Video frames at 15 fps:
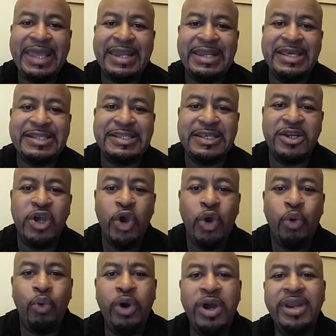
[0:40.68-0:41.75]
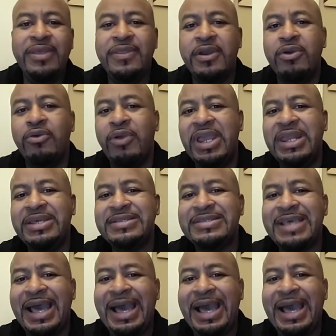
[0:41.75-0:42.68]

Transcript: And listen, one of the greatest